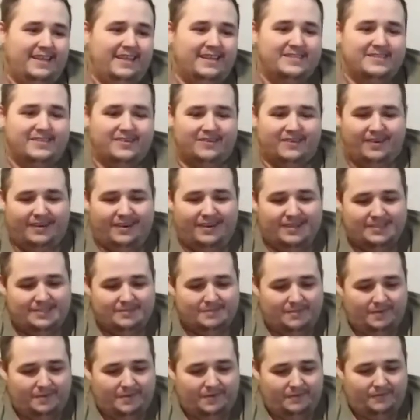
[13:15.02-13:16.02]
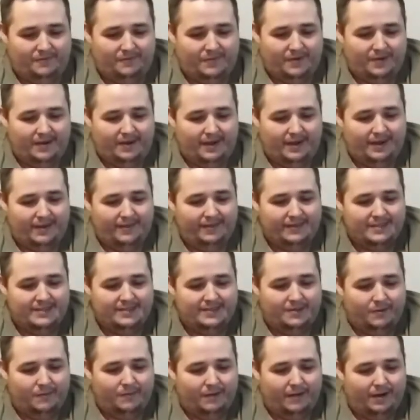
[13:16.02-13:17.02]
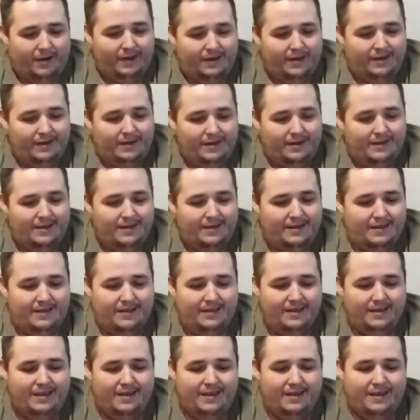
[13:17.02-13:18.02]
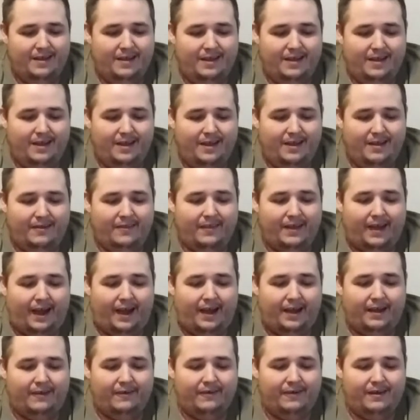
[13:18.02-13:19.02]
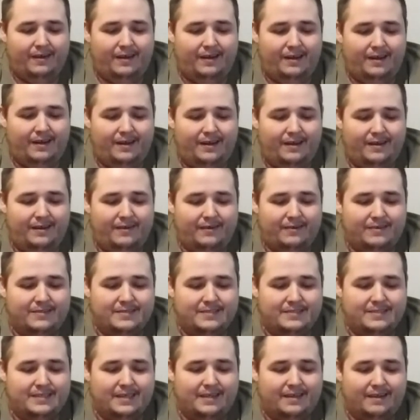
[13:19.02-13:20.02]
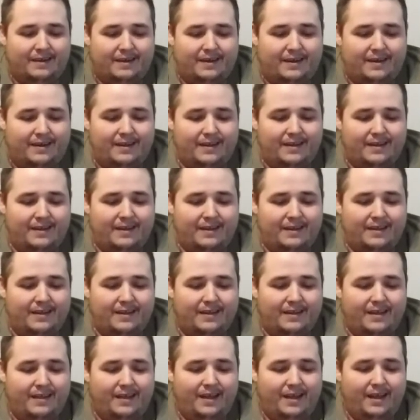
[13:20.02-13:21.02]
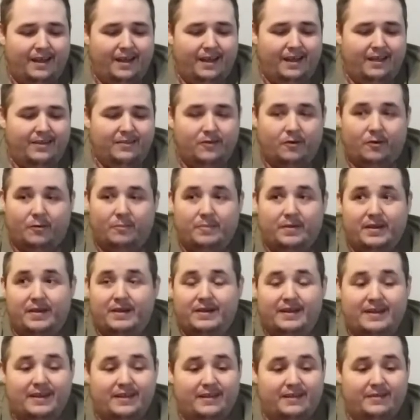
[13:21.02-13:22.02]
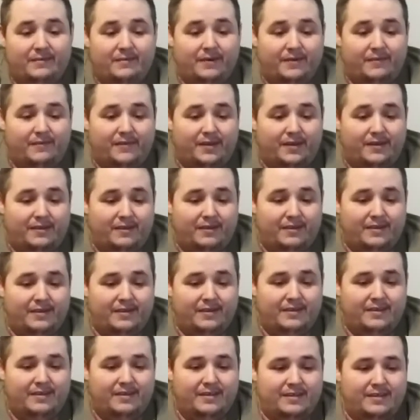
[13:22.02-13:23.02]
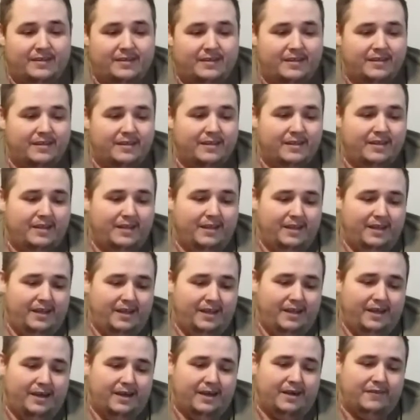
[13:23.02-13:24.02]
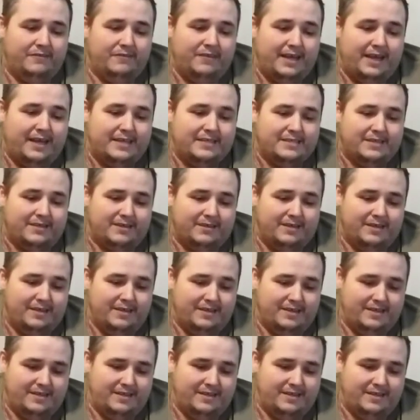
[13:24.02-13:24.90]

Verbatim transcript: These are awesome. I'm going to have to figure out how these go on. They iron on or stick on. Don't peel it, whatever you do. I'll have to ask her.